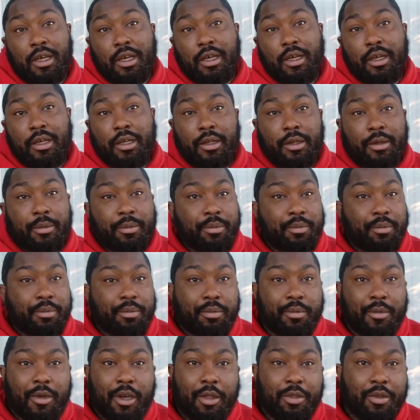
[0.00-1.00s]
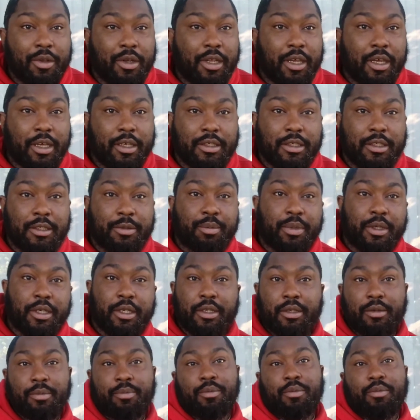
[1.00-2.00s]
And other days it's
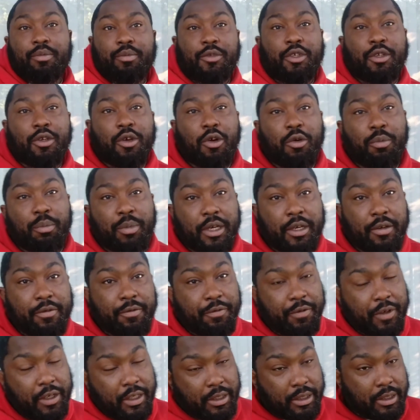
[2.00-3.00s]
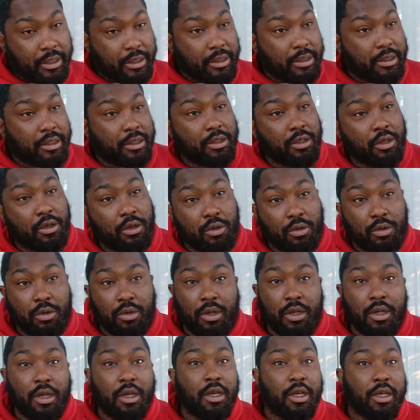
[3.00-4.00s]
been, mid 50s. So
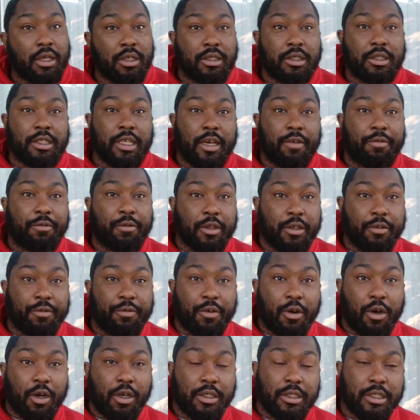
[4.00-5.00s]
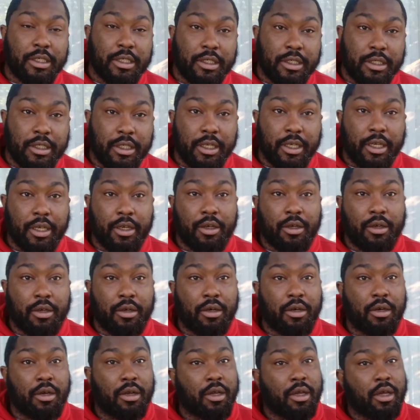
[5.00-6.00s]
it's definitely fall season here.
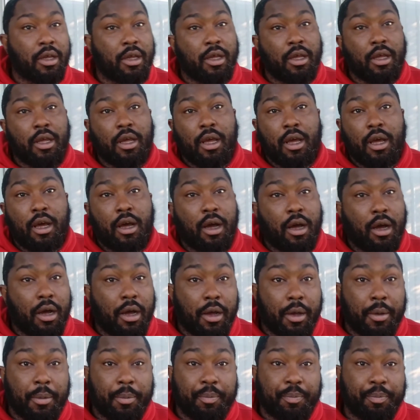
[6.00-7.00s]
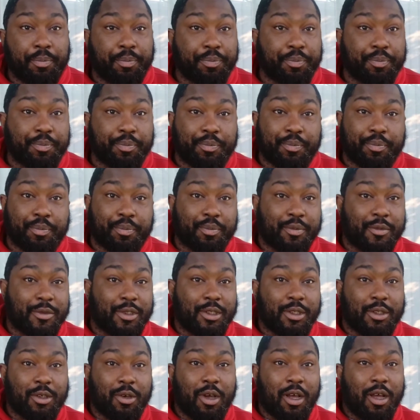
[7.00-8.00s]
Um,
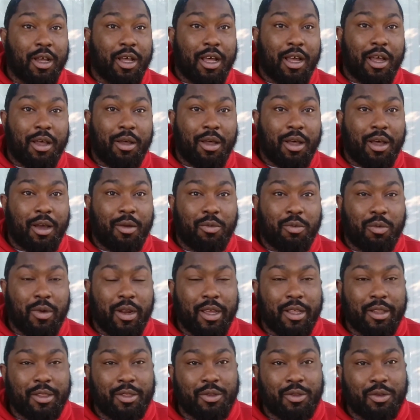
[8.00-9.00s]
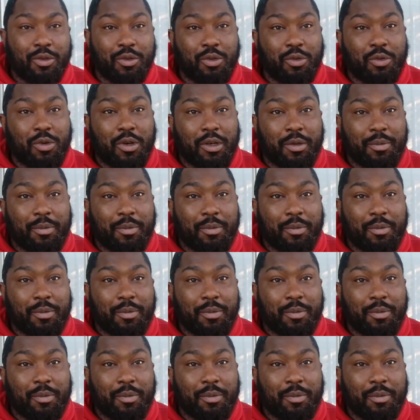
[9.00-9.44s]
so I ran through